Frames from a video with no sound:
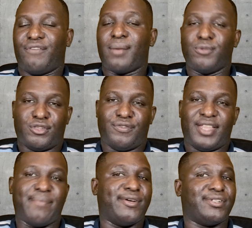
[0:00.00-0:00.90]
In fact, most of the
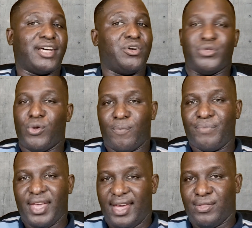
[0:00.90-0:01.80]
time it will tell you, no,
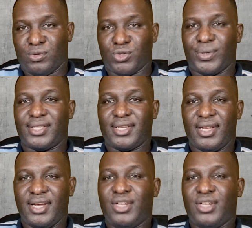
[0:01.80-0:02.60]
it cannot do it.